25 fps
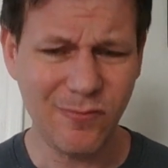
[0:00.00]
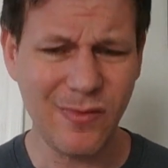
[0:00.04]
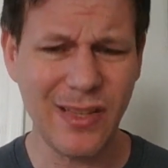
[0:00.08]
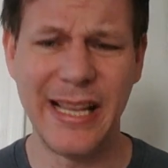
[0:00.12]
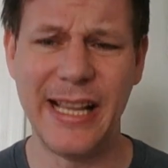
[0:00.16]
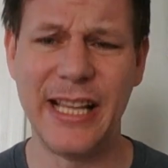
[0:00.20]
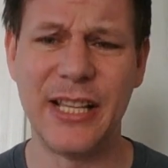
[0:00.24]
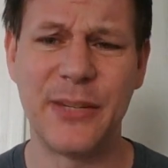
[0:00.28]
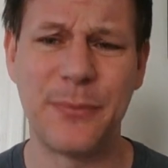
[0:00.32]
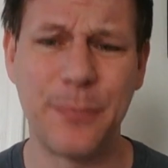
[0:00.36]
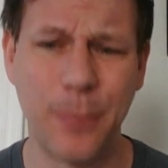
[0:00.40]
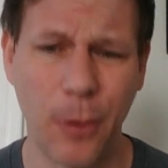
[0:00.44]

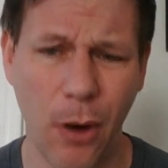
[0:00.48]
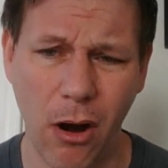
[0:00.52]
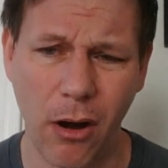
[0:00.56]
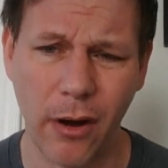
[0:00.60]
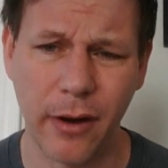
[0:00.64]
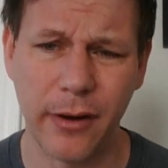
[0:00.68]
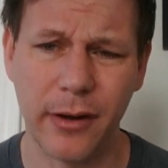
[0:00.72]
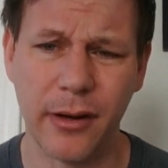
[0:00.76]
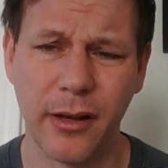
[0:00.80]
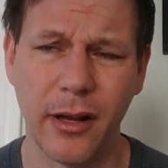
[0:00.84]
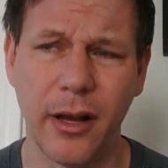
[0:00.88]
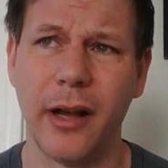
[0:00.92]
is
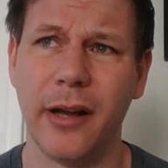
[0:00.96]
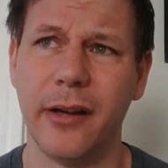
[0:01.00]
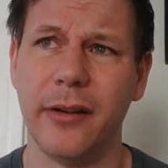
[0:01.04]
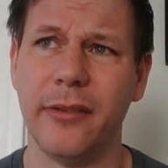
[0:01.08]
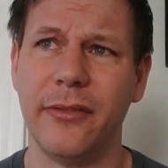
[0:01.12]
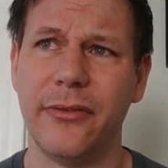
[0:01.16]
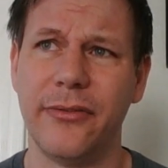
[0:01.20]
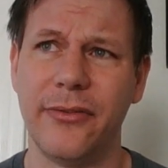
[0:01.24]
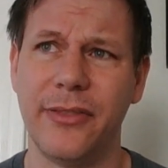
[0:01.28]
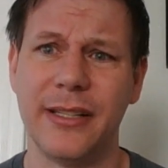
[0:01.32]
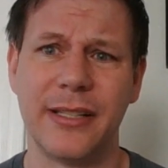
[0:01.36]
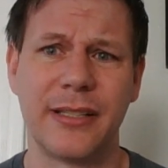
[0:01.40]
part
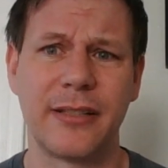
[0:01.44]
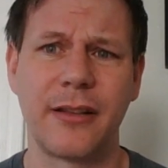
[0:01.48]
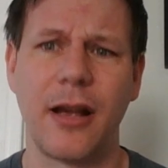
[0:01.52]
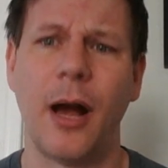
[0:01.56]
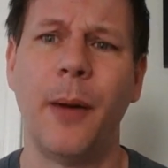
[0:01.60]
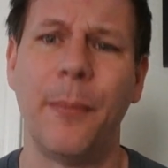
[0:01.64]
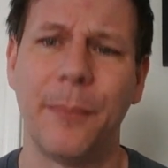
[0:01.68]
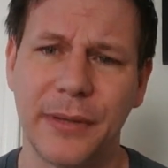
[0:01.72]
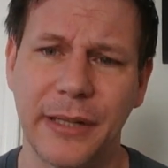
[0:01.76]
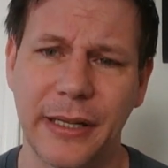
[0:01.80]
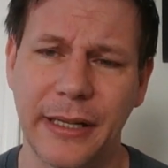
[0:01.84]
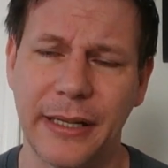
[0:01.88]
of this
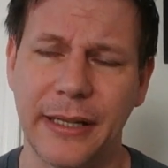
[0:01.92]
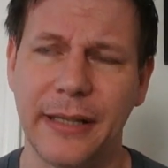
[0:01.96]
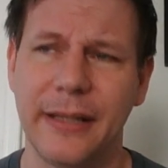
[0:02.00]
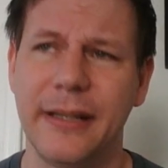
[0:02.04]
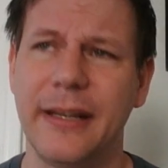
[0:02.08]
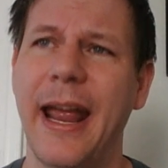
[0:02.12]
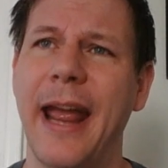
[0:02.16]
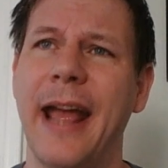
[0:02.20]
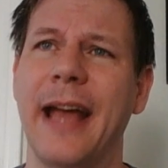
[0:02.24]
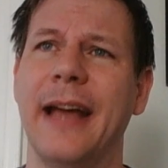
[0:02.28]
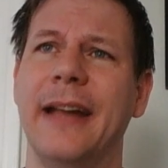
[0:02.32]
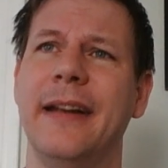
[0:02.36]
company,
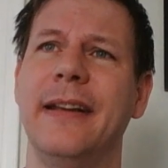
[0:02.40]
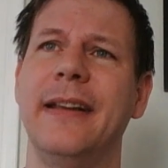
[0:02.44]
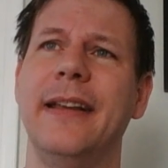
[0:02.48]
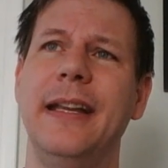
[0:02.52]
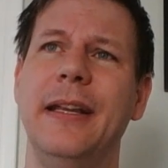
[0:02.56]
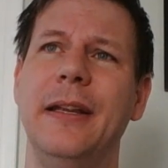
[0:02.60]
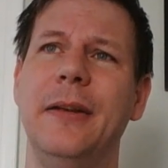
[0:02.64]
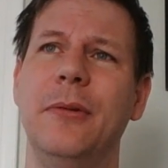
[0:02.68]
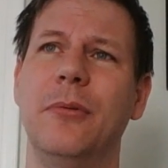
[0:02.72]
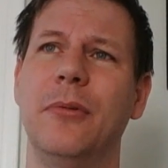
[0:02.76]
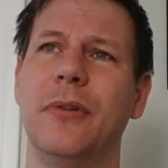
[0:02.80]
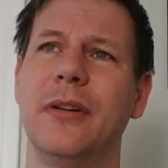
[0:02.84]
and
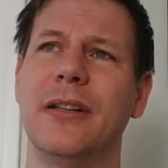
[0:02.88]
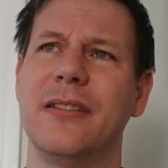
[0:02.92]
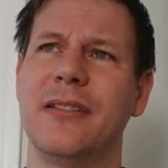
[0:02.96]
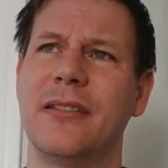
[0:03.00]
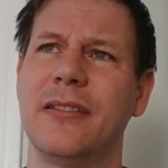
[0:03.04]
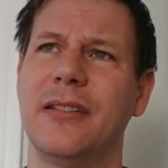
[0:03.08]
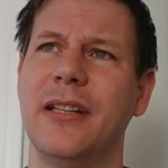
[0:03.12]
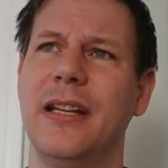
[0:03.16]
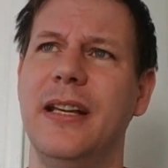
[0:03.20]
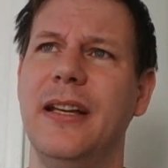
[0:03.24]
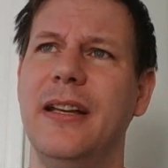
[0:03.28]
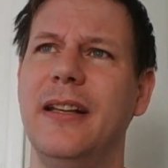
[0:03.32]
he
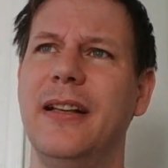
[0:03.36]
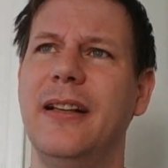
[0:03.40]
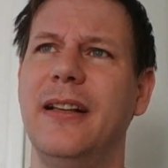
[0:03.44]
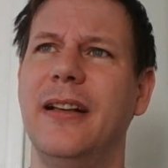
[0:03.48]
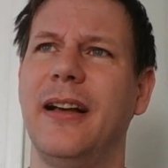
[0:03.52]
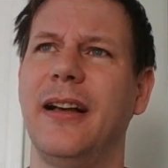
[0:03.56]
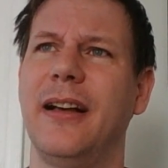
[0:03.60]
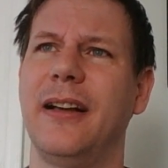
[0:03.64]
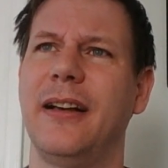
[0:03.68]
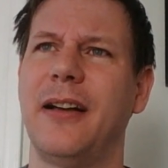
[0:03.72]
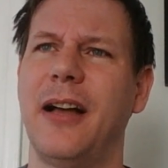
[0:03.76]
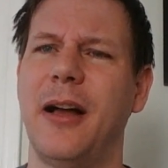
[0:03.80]
was
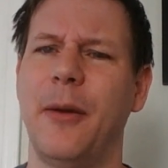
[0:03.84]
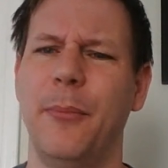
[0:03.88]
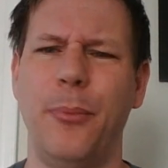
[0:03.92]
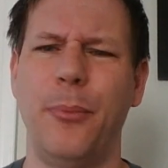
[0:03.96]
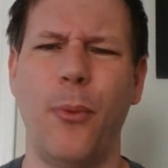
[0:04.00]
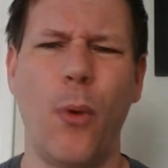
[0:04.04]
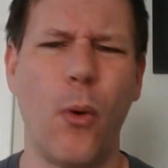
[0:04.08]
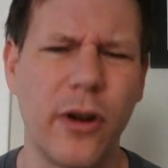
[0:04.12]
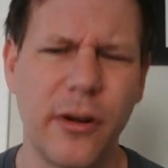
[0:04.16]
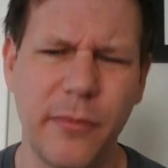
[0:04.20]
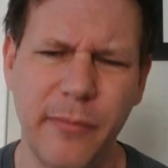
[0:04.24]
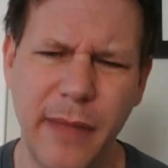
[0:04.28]
a
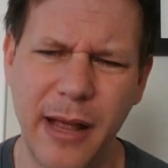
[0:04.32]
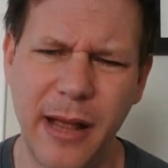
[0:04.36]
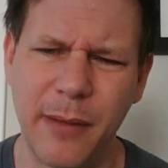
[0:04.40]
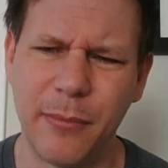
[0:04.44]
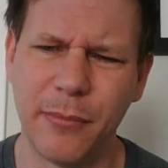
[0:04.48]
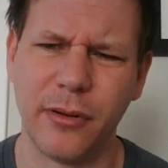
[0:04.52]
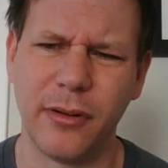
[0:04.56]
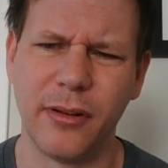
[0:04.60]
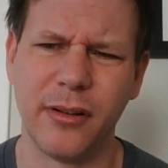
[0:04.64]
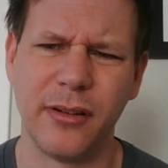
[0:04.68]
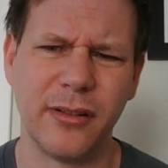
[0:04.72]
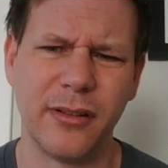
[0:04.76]
board
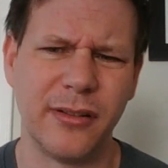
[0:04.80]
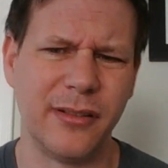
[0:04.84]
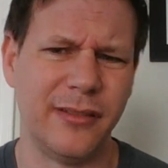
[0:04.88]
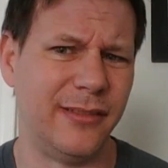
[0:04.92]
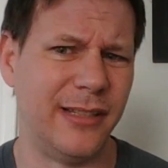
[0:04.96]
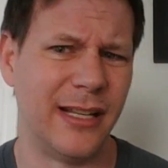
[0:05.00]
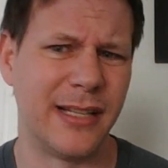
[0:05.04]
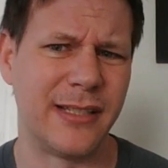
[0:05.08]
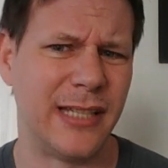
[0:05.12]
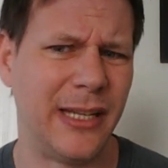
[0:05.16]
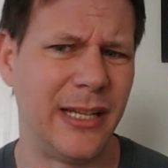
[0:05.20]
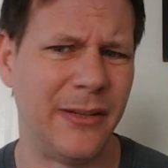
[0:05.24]
member,
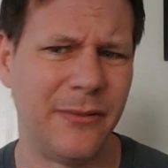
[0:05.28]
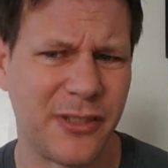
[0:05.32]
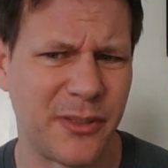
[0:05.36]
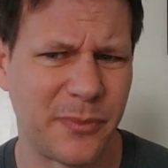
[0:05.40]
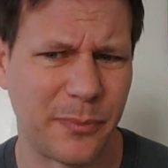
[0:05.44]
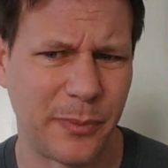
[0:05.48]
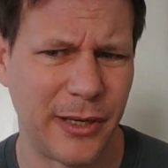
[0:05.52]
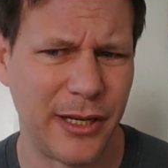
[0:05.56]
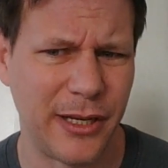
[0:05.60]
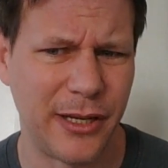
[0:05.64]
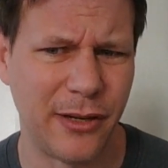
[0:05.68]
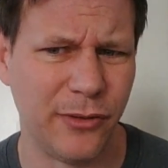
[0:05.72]
doesn't even
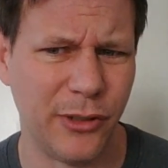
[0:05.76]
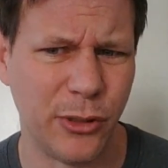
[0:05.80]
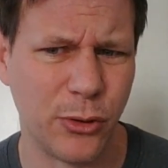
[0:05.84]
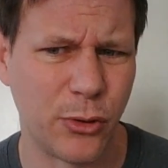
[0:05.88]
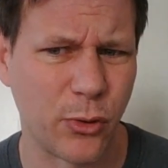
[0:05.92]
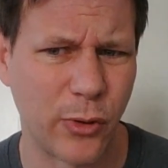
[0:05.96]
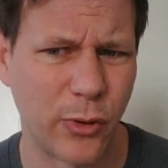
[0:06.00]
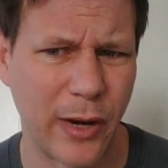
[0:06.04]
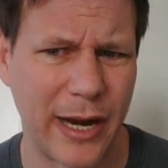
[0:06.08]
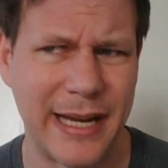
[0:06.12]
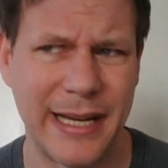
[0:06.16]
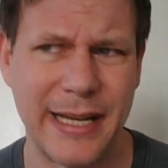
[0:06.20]
speak
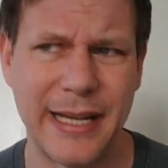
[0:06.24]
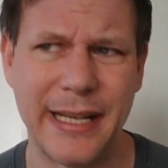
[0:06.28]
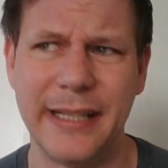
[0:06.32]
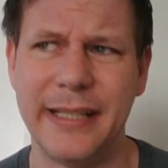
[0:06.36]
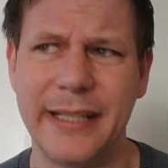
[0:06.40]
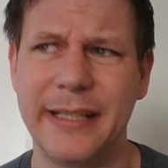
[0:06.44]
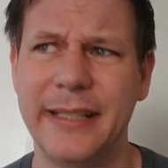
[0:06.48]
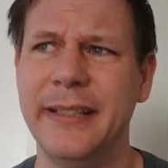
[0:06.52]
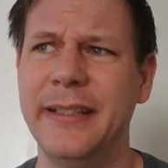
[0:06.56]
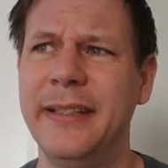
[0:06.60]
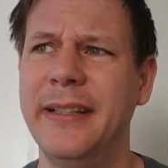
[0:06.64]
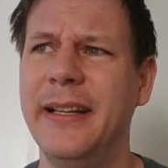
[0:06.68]

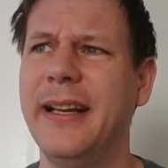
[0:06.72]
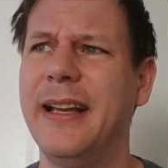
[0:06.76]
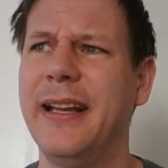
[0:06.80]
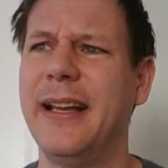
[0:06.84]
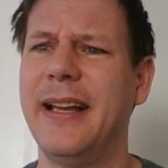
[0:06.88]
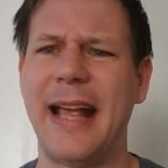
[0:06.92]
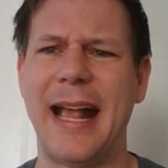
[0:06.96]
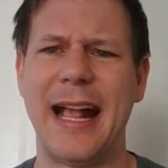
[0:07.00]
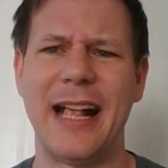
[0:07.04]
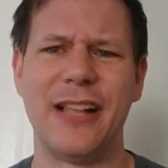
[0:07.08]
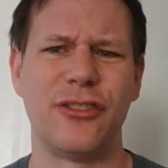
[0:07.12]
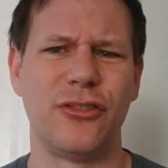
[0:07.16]
Ukrainian,
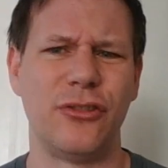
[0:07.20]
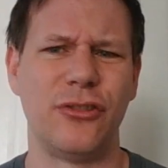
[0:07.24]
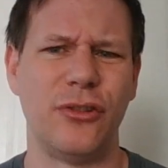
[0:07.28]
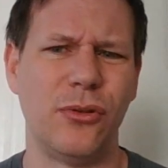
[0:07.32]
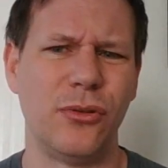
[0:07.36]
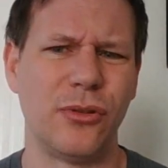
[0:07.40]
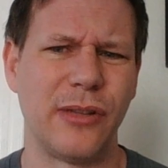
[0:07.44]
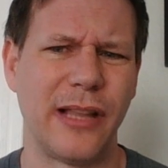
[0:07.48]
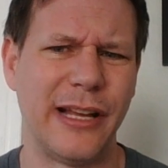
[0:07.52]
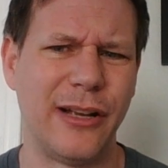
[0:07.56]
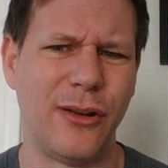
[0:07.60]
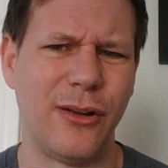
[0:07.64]
has
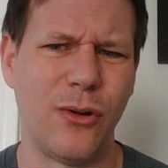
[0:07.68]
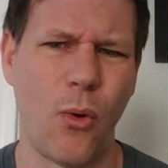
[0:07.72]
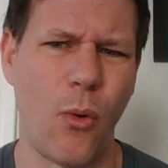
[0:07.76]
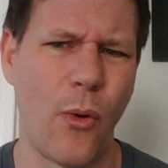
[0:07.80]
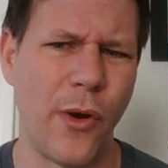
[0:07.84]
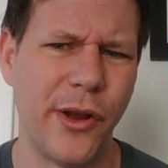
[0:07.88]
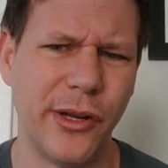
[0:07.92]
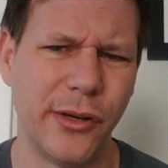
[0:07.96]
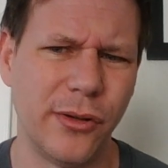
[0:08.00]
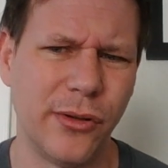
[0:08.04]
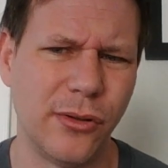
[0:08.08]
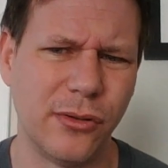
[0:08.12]
no
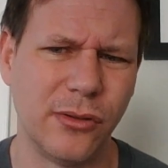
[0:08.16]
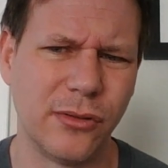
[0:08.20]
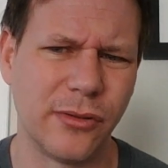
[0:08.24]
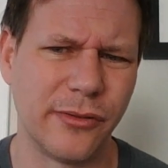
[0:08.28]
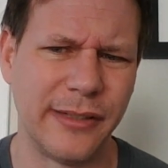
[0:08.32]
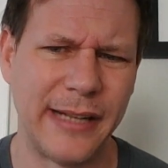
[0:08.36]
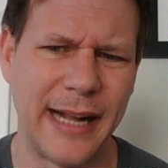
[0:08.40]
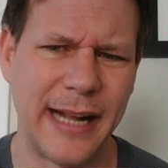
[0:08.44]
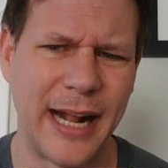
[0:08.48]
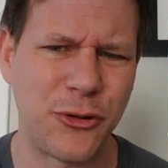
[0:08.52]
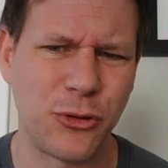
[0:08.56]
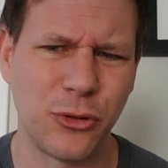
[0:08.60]
oil
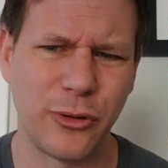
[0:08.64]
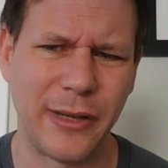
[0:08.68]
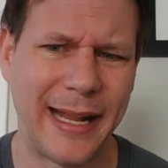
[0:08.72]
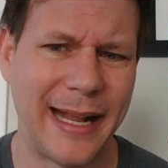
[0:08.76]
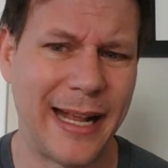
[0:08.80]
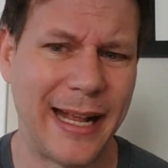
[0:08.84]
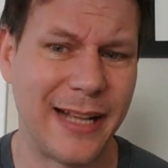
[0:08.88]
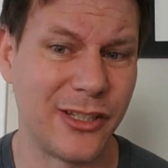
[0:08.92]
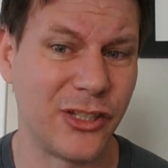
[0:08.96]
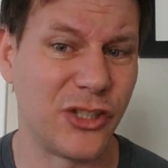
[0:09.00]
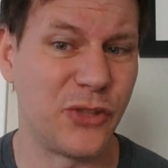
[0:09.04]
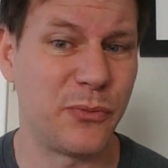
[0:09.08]
or natural
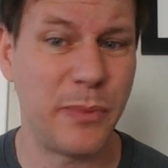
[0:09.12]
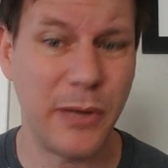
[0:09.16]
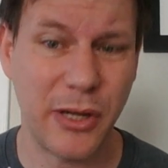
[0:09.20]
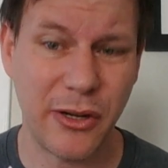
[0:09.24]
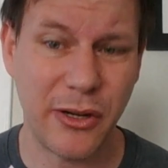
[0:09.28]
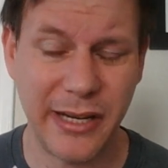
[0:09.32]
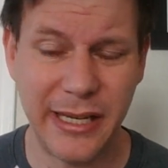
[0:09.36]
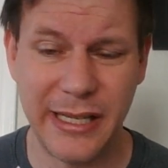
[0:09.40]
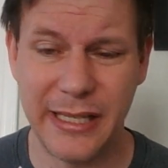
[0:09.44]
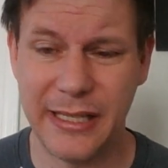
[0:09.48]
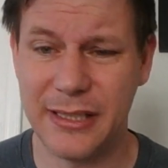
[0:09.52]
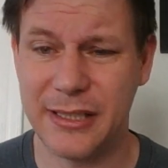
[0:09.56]
gas
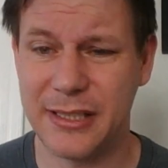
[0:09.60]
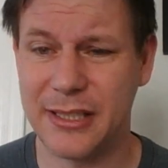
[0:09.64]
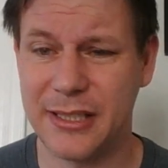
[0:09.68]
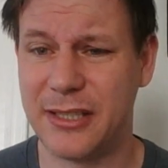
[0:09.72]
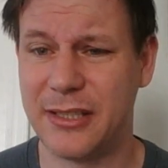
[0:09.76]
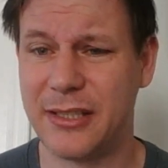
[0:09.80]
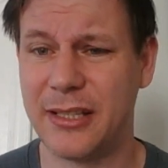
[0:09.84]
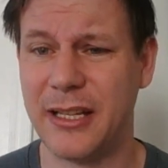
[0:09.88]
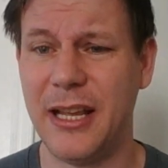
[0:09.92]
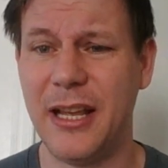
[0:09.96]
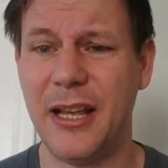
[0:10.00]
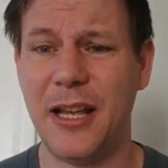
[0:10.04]

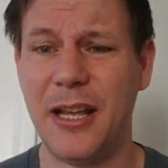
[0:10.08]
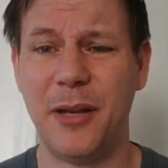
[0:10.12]
experience,